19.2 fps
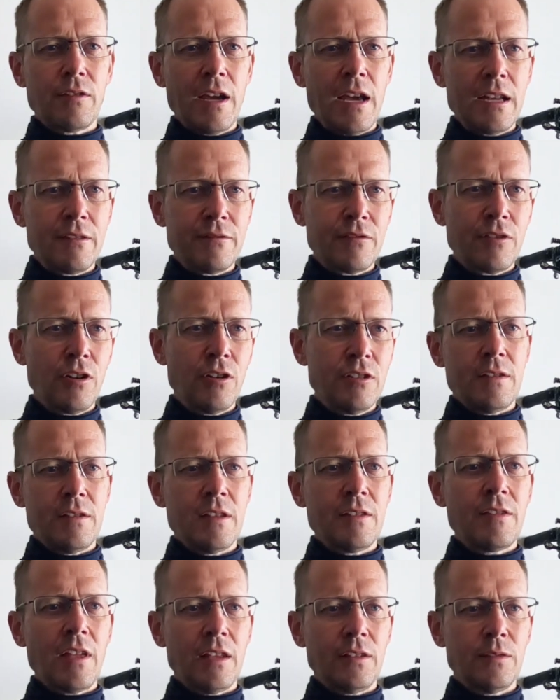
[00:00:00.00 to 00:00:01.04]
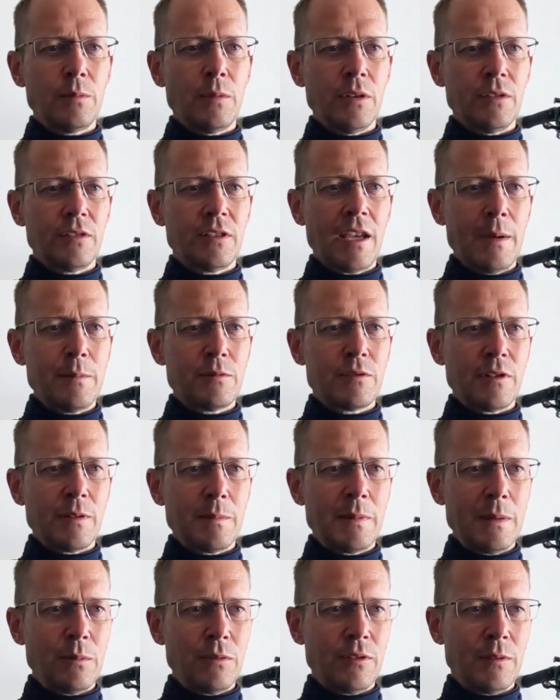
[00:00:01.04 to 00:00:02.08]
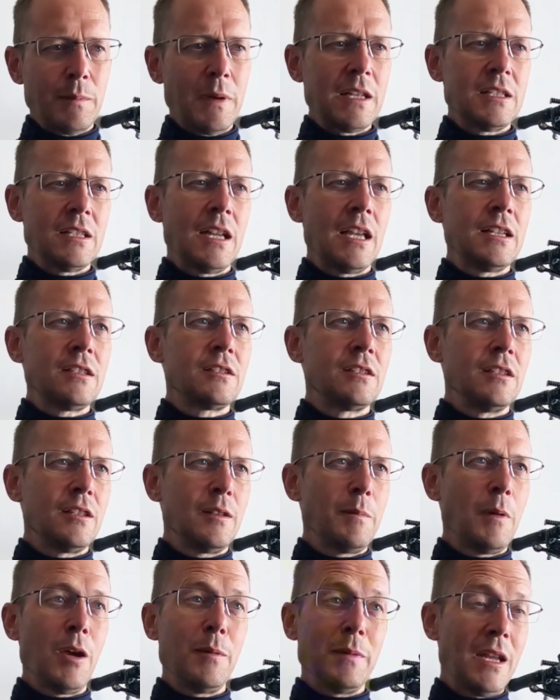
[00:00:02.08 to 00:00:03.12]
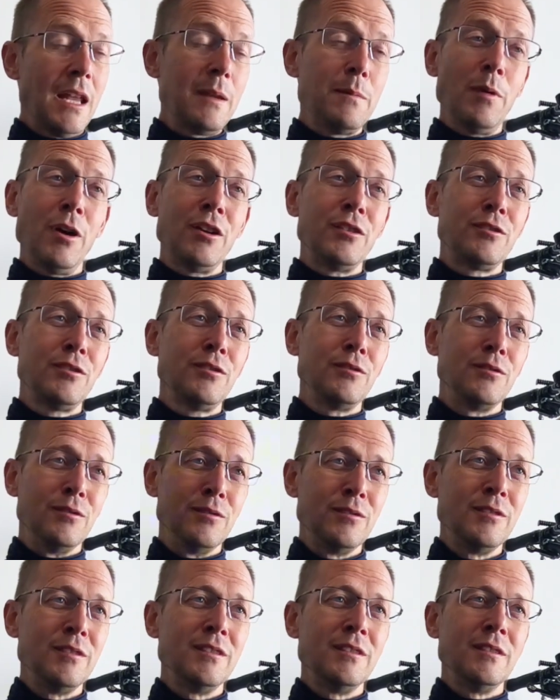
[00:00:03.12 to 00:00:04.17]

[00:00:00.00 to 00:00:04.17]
creative. I think that's what's capturing people's imagination at the moment, and mine too.